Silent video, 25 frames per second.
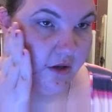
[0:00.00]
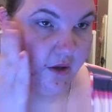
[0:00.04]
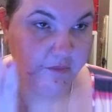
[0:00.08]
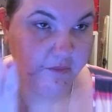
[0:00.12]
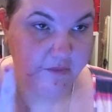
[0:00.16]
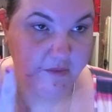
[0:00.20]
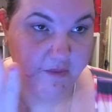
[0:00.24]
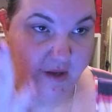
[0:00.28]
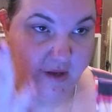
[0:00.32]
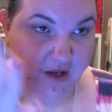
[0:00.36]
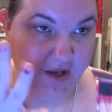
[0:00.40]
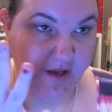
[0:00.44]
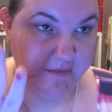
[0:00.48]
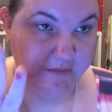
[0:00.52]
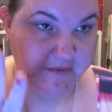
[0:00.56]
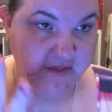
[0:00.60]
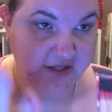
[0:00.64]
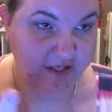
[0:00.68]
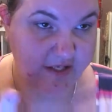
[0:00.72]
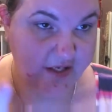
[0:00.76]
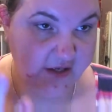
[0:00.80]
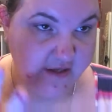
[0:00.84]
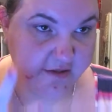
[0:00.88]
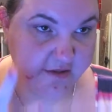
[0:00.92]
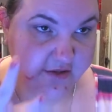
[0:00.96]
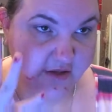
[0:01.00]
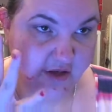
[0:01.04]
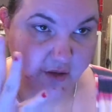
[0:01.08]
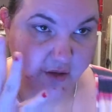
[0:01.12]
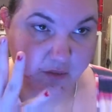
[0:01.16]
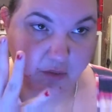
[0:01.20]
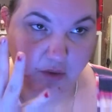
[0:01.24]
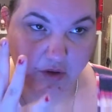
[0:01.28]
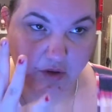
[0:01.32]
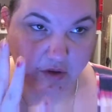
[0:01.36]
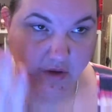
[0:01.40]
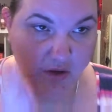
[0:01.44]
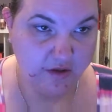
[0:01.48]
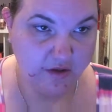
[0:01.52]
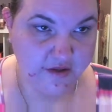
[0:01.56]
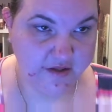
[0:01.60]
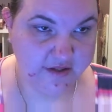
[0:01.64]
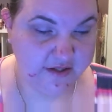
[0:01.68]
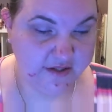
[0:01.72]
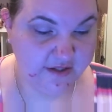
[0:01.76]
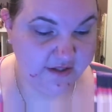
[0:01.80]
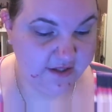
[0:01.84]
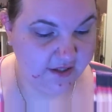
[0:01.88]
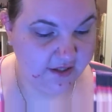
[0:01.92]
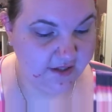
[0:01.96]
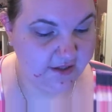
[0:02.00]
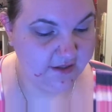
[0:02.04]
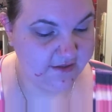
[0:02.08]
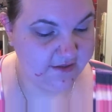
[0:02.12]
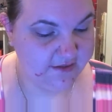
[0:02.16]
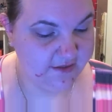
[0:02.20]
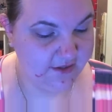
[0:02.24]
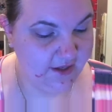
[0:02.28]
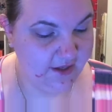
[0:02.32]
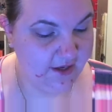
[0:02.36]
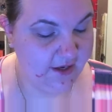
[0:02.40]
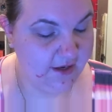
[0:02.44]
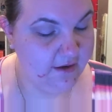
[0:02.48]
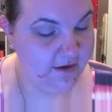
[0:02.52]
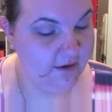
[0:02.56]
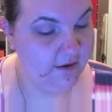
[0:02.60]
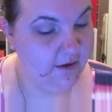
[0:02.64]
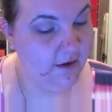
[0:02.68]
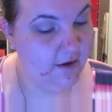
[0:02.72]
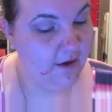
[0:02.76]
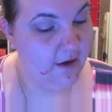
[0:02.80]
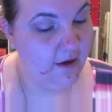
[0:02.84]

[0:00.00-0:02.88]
help the makeup stick, so you won't notice the stickiness in here.